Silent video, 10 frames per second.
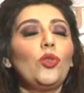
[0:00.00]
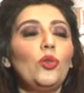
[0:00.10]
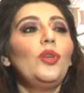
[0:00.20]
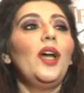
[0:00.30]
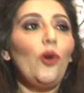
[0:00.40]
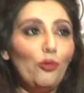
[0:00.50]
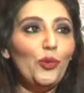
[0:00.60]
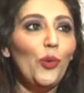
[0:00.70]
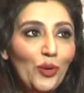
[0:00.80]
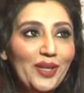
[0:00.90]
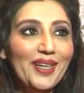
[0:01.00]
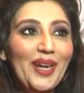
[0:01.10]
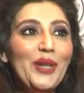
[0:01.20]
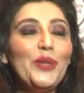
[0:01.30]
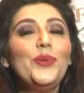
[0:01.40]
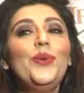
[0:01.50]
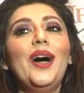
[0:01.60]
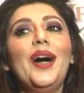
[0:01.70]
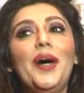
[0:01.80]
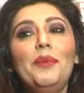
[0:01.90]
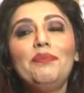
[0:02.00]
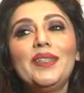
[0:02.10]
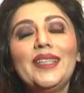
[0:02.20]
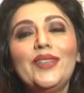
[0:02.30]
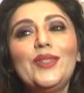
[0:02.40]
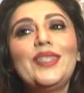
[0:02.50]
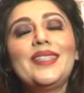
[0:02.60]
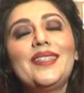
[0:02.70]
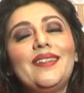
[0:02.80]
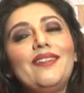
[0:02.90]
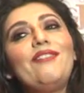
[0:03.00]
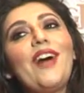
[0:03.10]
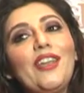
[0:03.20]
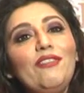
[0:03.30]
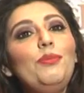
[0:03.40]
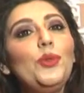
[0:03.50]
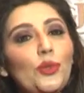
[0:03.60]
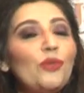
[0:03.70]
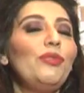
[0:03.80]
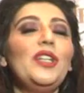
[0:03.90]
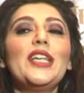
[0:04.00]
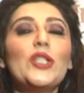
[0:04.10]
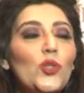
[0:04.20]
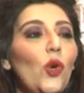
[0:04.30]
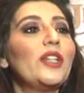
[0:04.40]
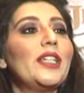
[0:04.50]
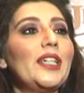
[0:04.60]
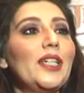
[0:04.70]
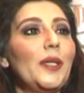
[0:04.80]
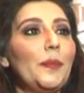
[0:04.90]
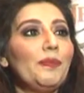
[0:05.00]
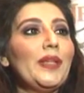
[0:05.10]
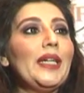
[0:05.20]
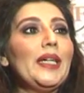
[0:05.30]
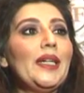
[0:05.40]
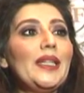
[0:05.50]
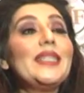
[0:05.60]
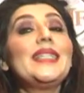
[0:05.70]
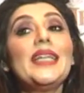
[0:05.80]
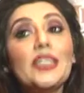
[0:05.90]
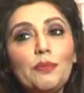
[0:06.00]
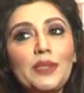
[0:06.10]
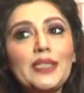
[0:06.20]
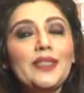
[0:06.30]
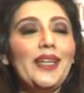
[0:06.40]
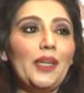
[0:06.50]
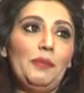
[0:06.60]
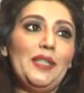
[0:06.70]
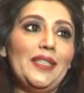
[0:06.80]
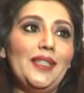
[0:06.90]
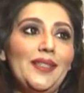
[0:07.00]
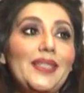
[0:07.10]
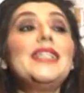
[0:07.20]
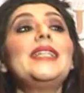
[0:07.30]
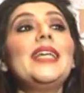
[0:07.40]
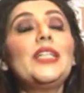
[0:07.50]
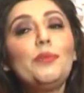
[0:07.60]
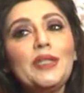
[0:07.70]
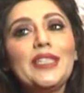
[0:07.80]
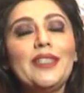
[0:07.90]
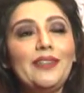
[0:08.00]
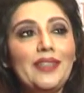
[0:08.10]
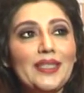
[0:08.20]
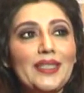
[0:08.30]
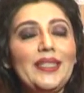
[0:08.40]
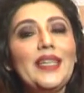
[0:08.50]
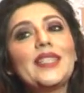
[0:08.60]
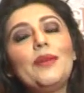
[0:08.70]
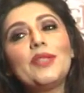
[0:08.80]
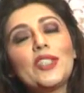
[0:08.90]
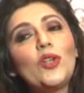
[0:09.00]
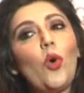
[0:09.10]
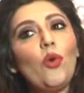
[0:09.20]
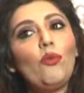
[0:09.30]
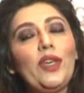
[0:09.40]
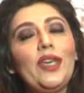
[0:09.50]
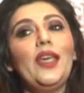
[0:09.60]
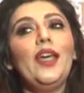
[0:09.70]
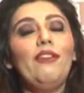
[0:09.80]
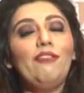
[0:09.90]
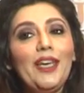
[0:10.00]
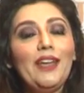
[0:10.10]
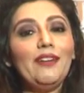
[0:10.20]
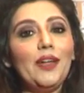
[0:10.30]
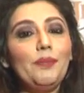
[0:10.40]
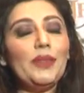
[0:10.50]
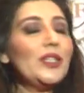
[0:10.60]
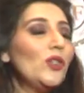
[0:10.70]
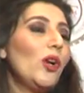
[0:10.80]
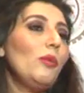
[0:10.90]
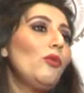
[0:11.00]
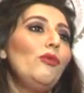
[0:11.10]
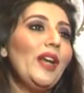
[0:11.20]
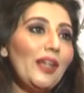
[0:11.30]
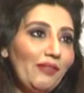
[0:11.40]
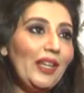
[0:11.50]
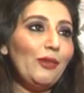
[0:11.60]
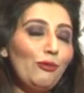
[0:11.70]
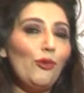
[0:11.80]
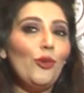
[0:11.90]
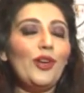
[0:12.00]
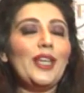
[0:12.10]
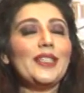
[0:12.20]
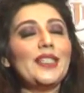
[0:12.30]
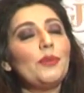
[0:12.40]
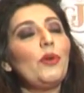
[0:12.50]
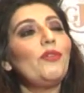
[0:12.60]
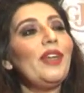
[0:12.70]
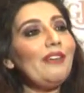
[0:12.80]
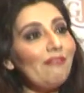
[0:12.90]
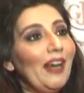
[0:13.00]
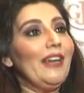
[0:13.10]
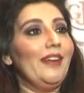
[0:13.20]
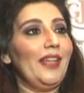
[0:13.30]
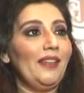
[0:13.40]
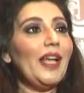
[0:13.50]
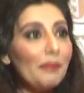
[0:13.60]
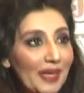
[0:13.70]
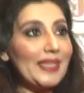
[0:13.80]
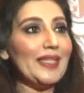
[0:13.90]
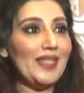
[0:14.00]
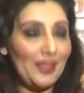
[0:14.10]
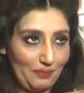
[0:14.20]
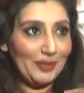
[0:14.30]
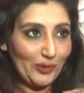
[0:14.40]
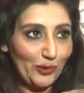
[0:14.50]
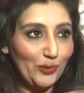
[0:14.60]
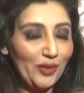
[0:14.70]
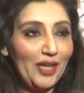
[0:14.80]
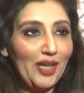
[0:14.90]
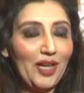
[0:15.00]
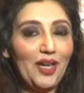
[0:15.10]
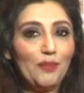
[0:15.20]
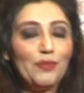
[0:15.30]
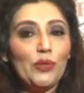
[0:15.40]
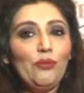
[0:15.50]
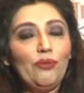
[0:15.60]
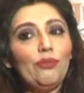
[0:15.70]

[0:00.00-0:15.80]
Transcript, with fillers: tola of gold to those 5 beautiful exotic statement neck pieces, statement earrings. India has come such a long way where it's not about wearing 4 rings, it's about wearing 1 ring that makes a statement, you know. So